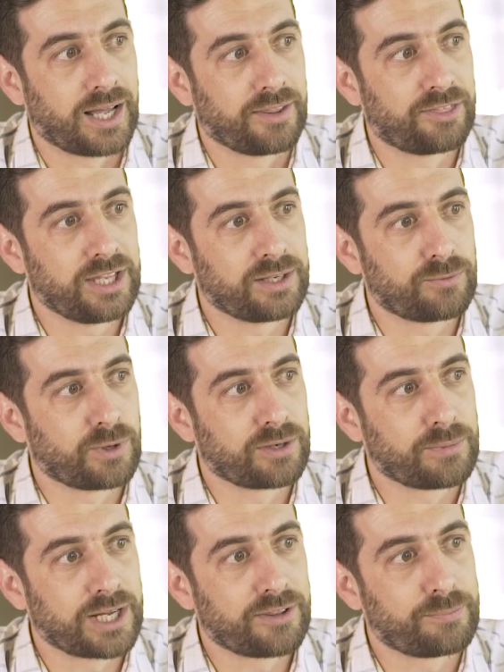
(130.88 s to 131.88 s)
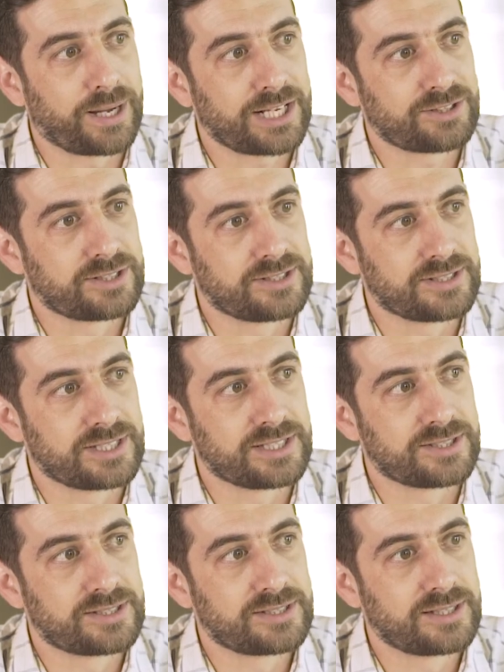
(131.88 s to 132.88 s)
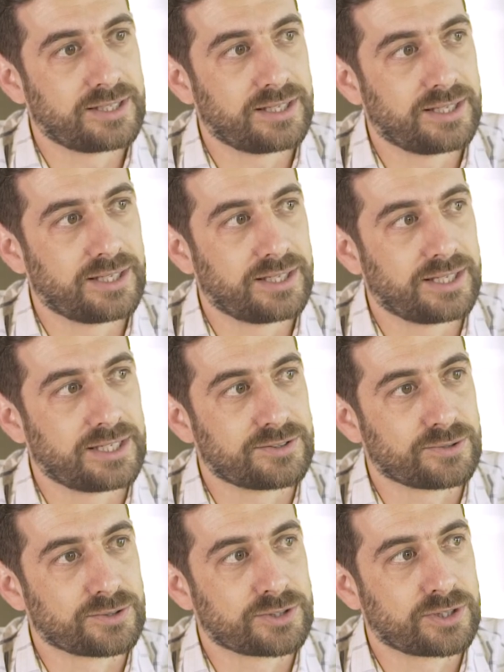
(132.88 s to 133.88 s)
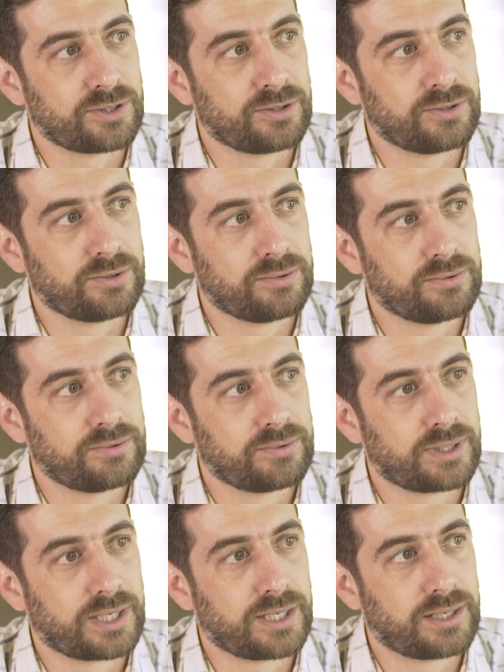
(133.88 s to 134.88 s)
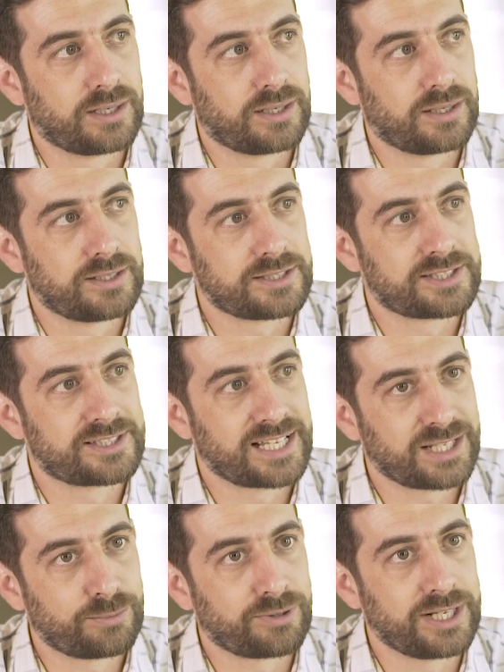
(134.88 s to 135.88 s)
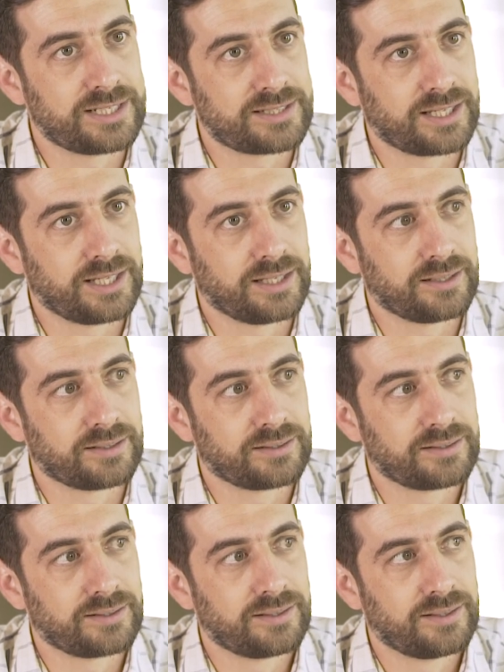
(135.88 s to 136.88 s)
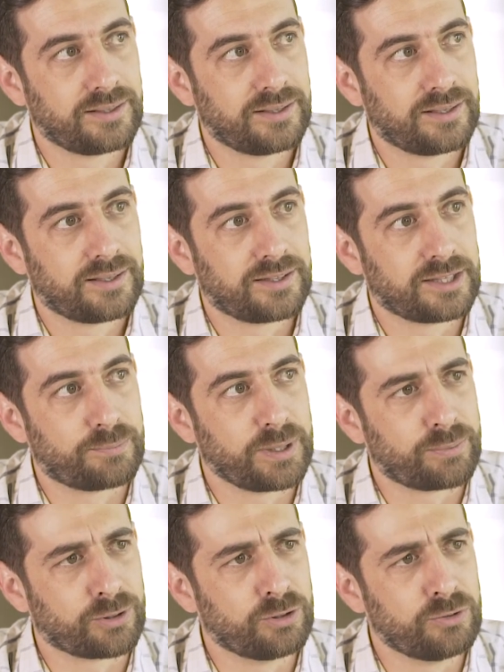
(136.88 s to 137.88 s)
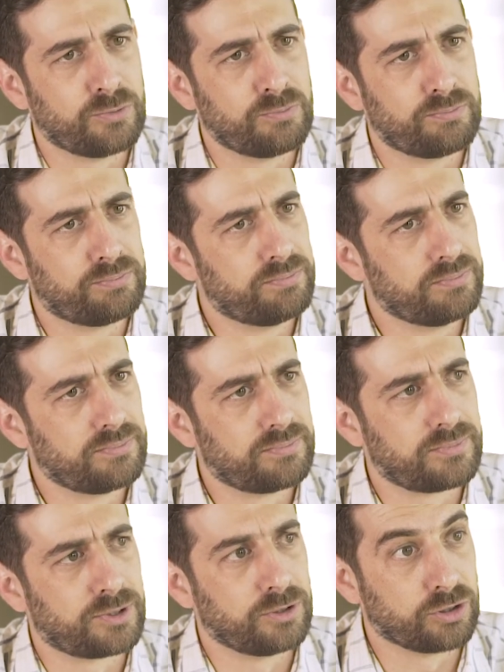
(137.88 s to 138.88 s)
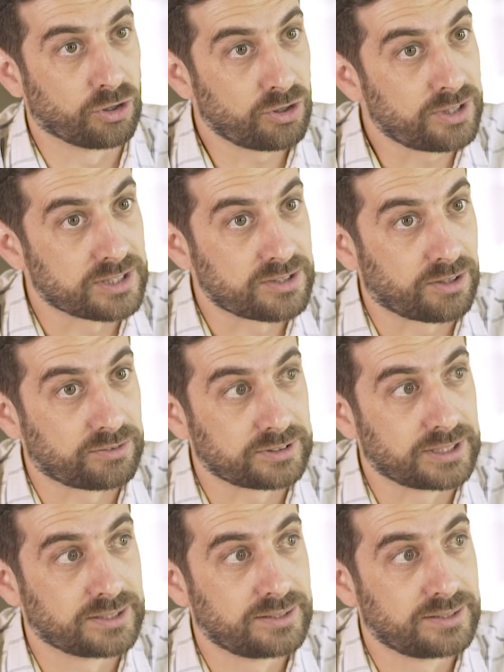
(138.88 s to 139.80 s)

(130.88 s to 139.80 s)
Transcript: I think one of my other passions is is also uh, celebrating the people who who grow this coffee.